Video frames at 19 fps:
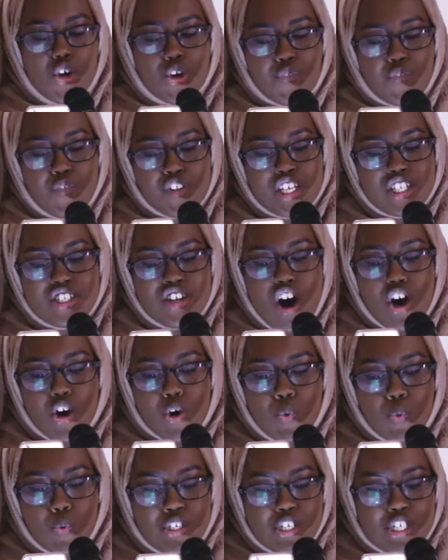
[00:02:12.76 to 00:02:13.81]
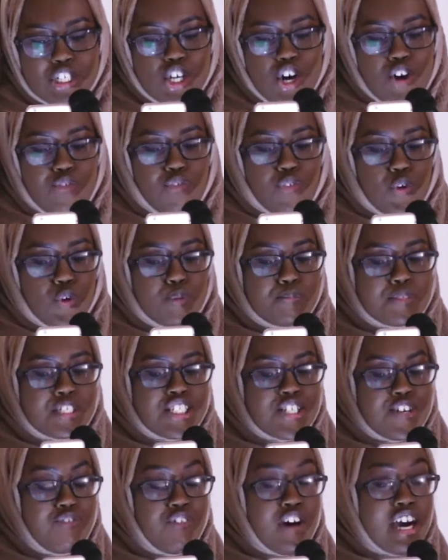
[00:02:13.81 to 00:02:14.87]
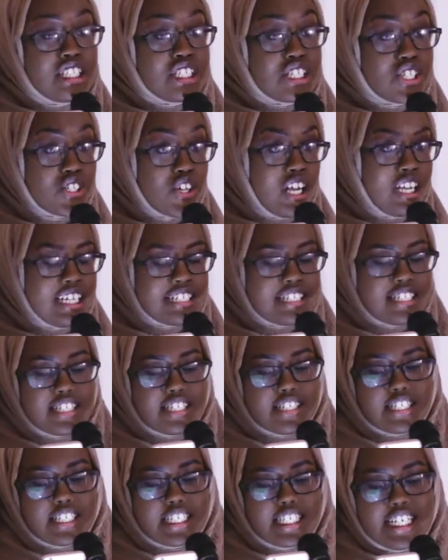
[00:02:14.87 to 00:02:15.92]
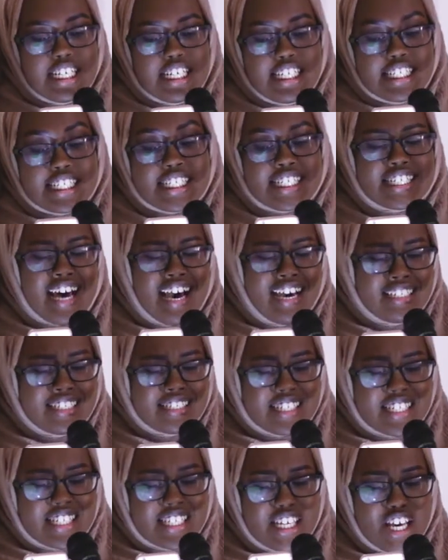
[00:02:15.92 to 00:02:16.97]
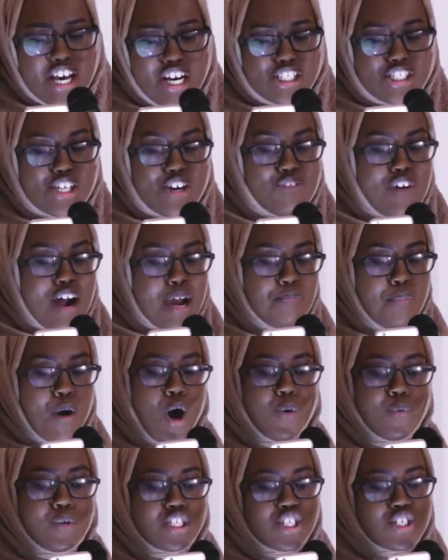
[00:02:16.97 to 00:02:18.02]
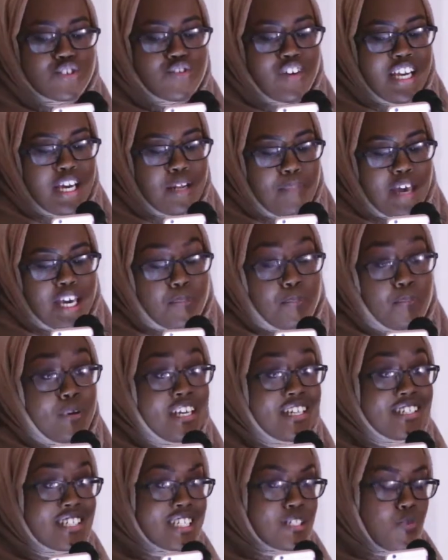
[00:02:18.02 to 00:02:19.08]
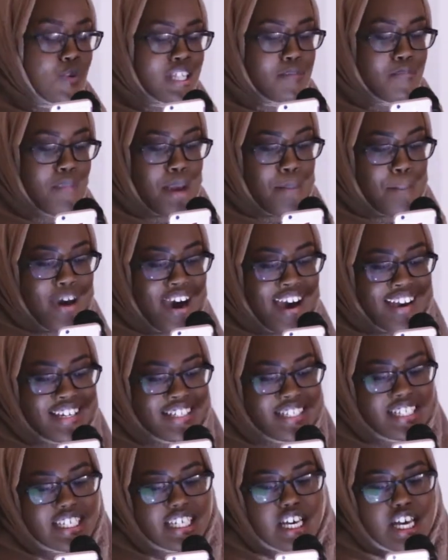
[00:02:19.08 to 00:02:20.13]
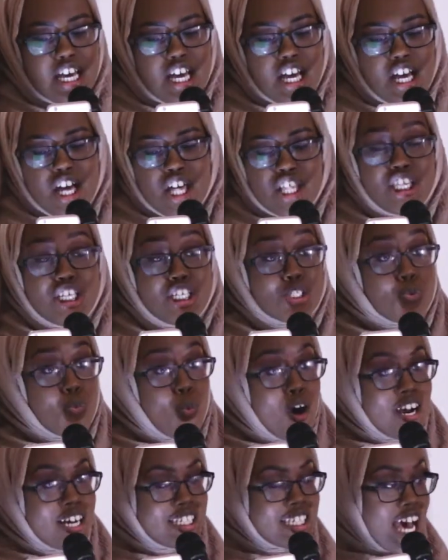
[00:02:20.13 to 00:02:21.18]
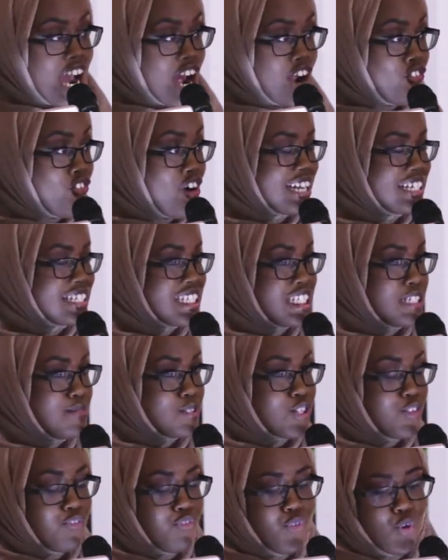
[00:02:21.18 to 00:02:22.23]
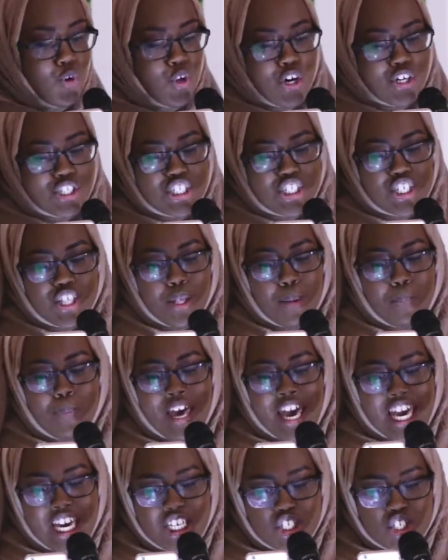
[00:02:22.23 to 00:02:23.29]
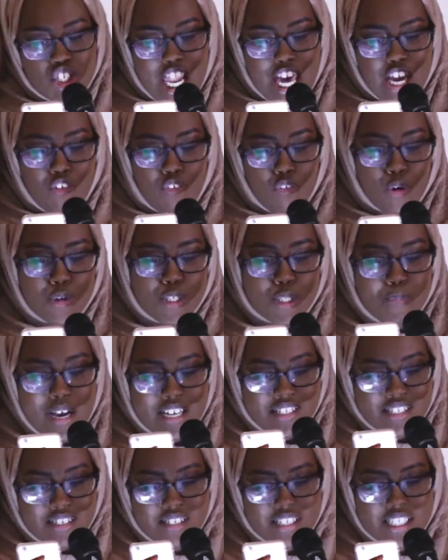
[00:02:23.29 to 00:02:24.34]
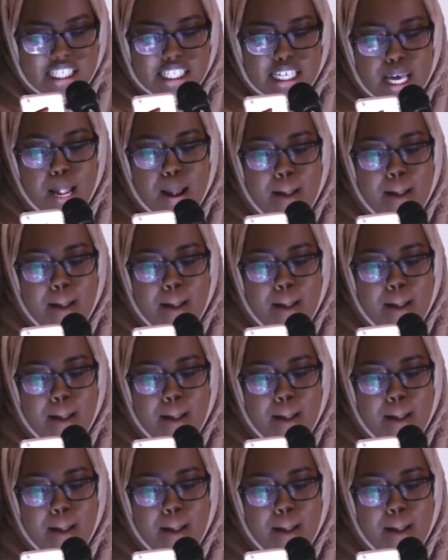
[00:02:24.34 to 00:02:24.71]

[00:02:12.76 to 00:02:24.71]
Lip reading: look for the dark corners of rooms to find solace, silence, to write poetry and make peace with my mind. These words I write seem to fall onto the page like rose petals.